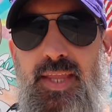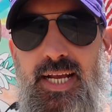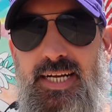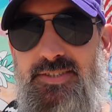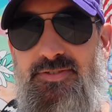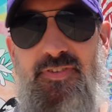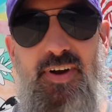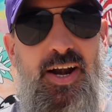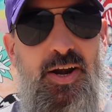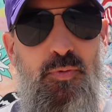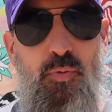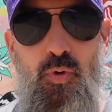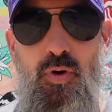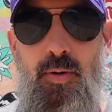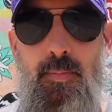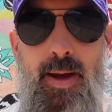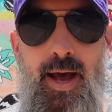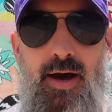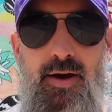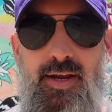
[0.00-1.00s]
It's very
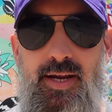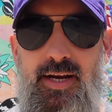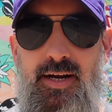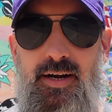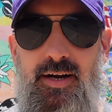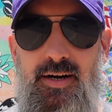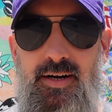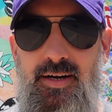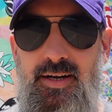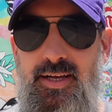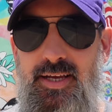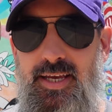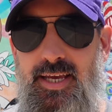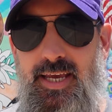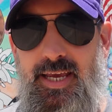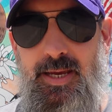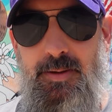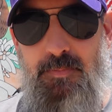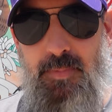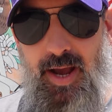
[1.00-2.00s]
warm out here
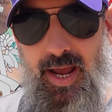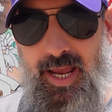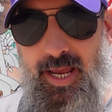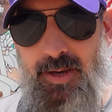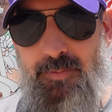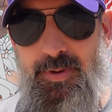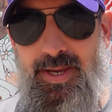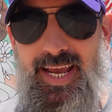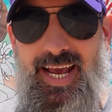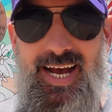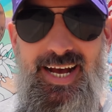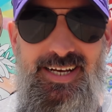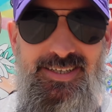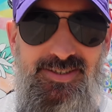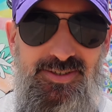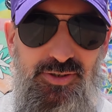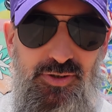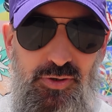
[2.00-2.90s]
in Miami as